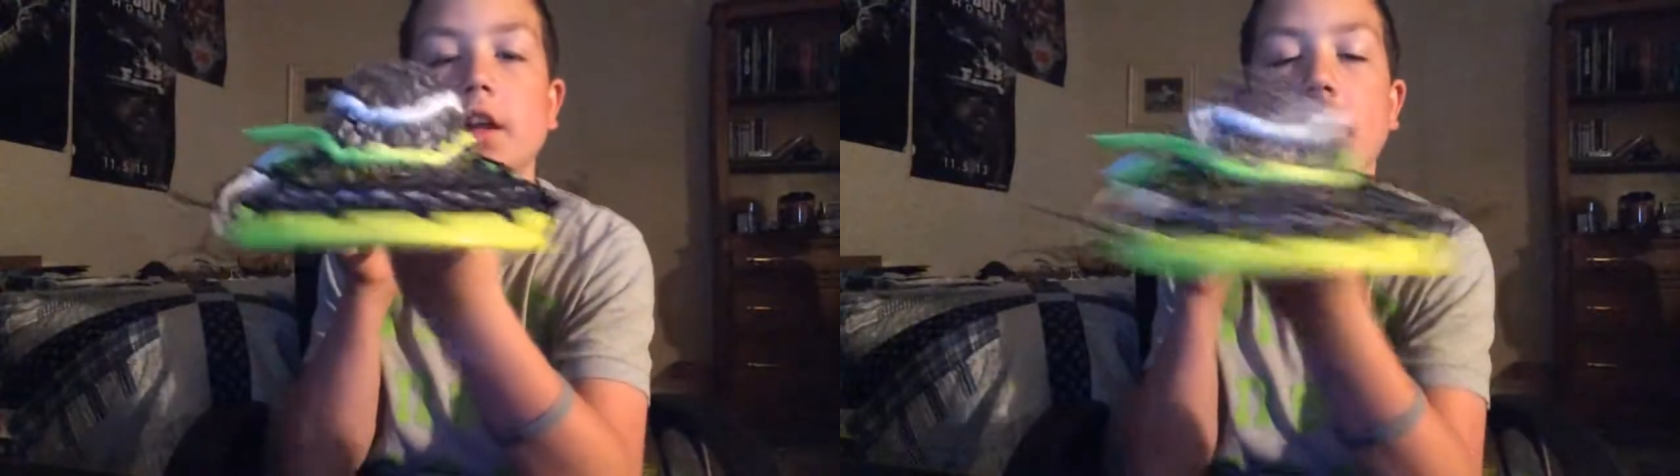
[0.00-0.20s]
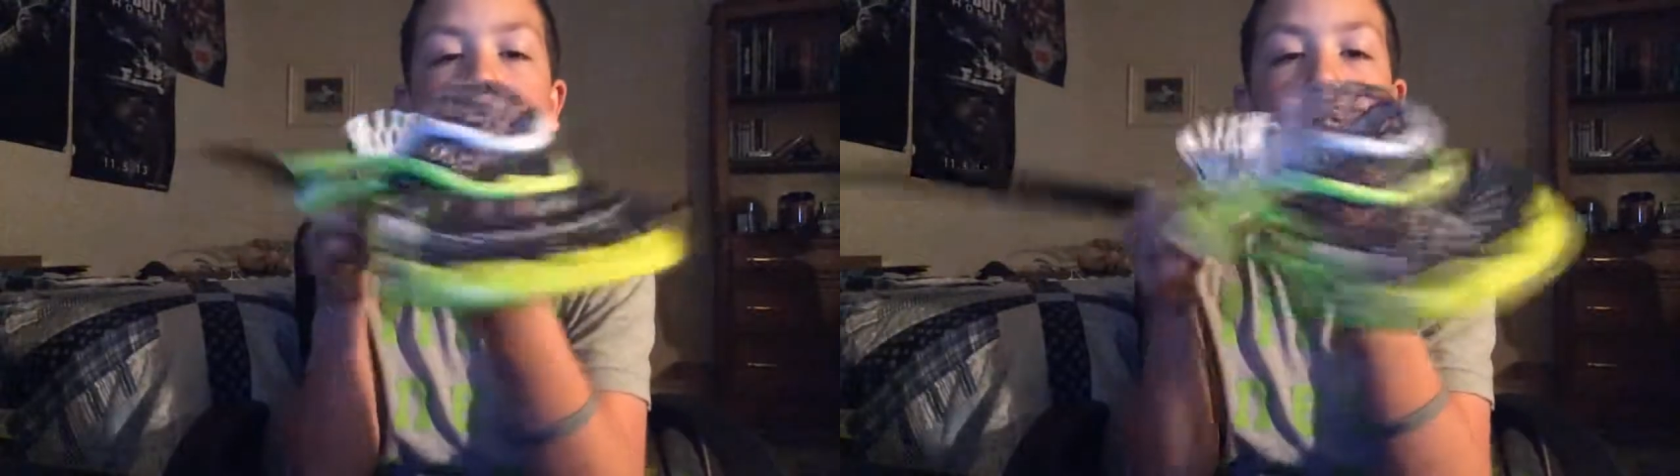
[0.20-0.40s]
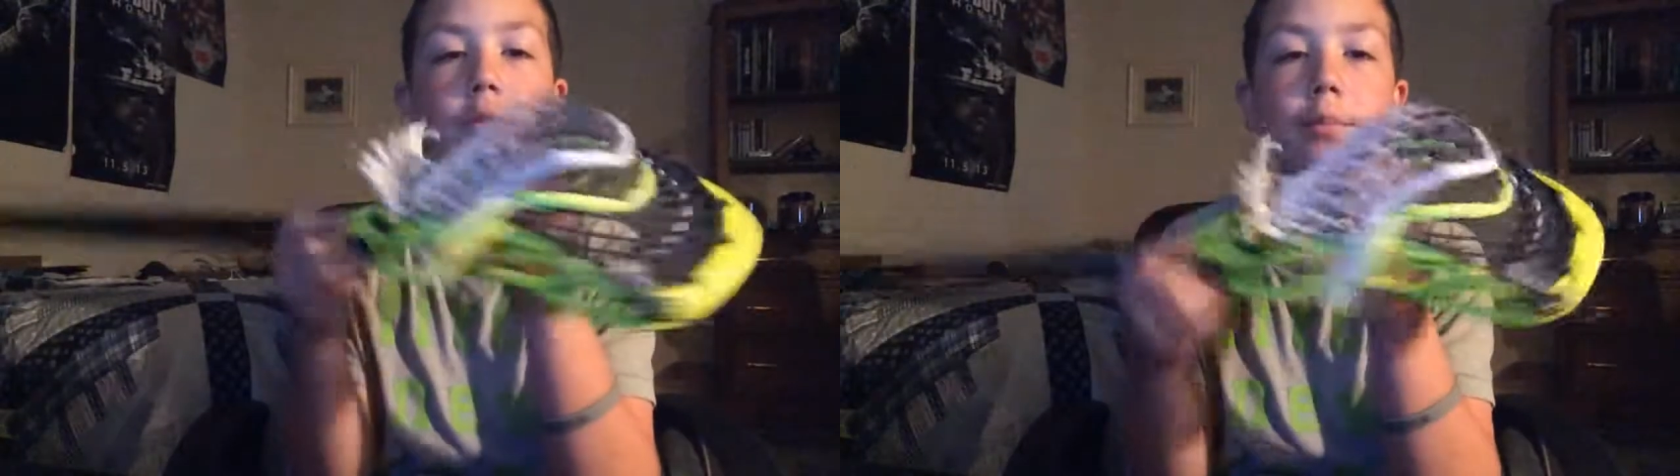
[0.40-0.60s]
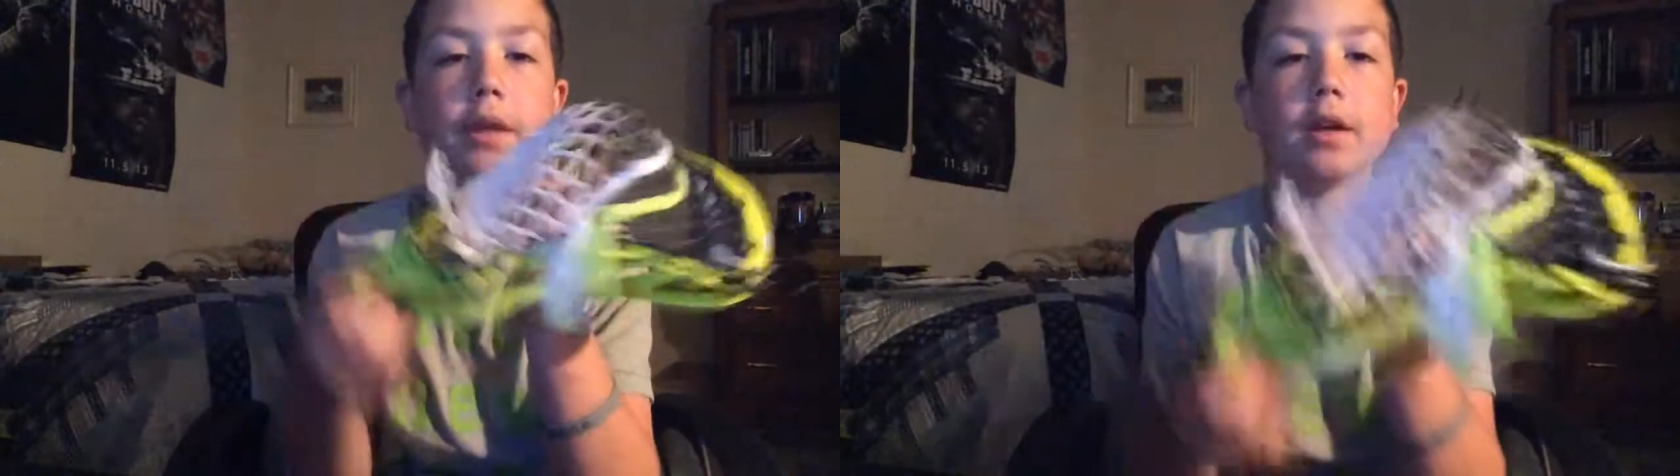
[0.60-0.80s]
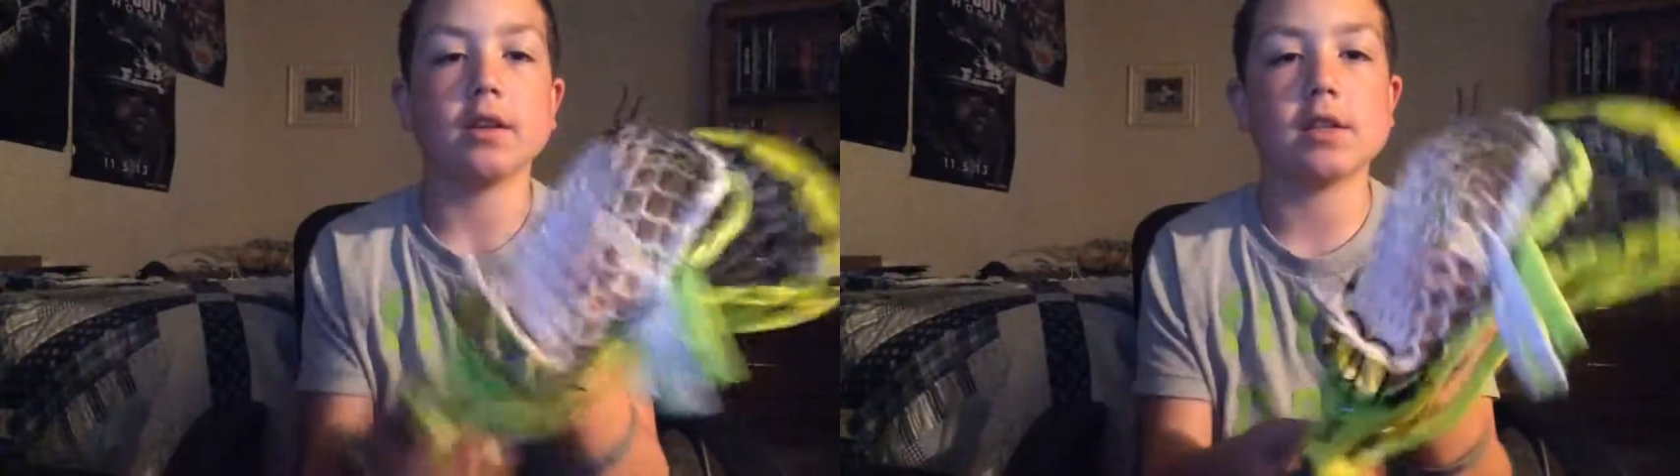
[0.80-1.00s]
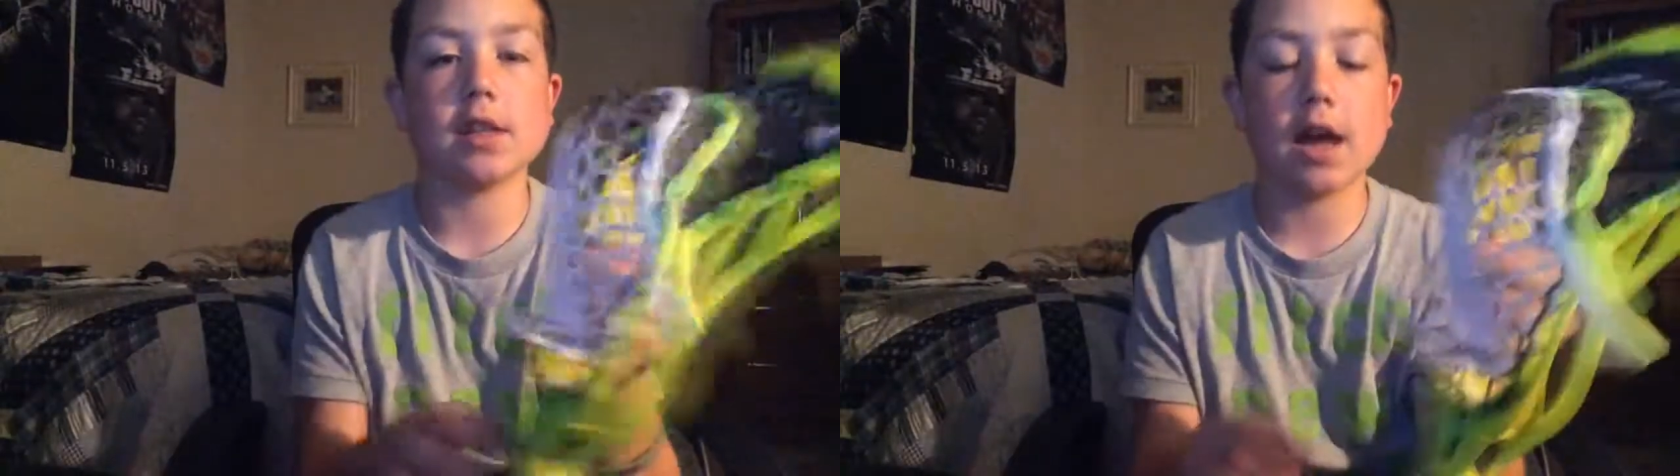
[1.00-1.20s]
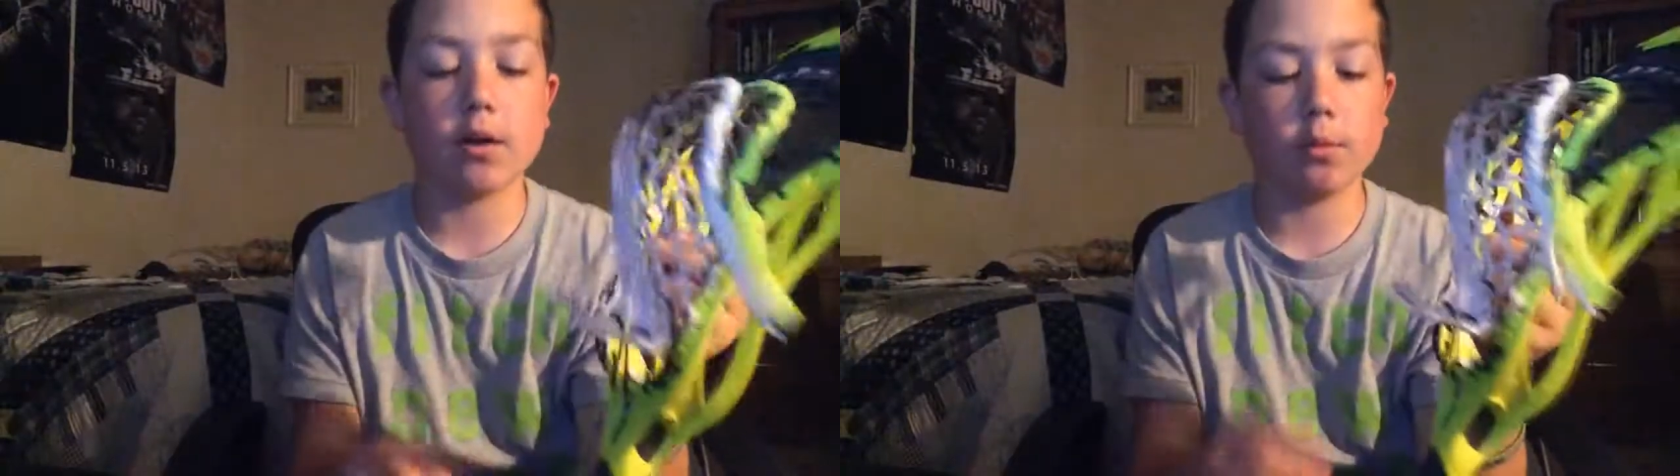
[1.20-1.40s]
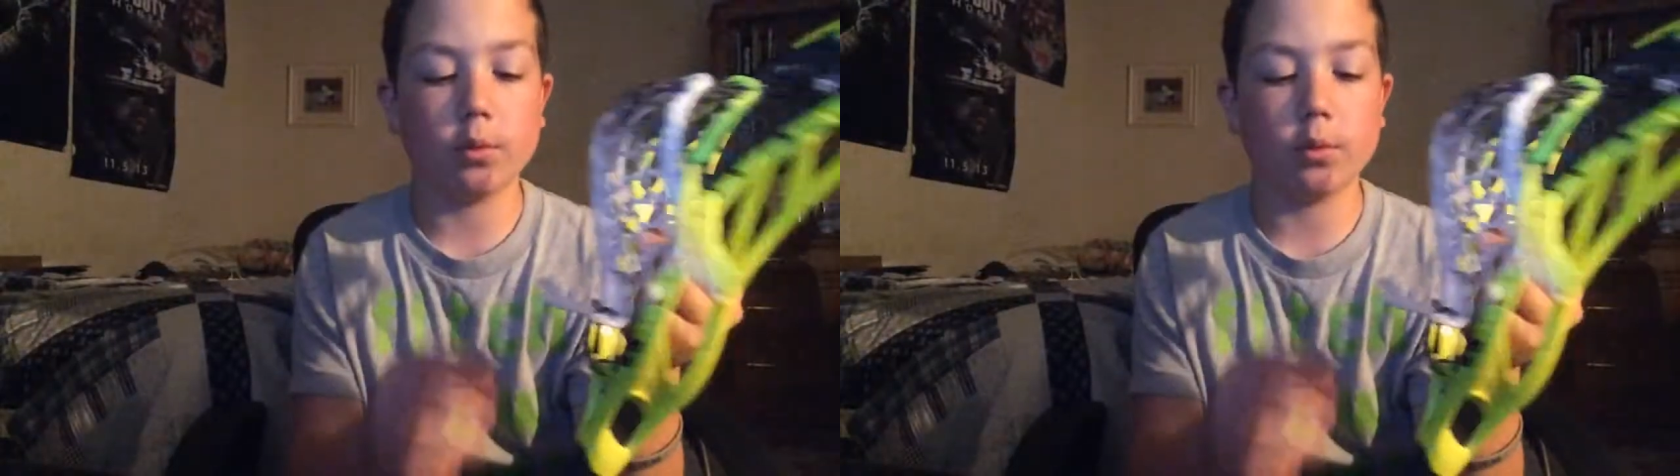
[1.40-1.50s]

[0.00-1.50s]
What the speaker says: channel because that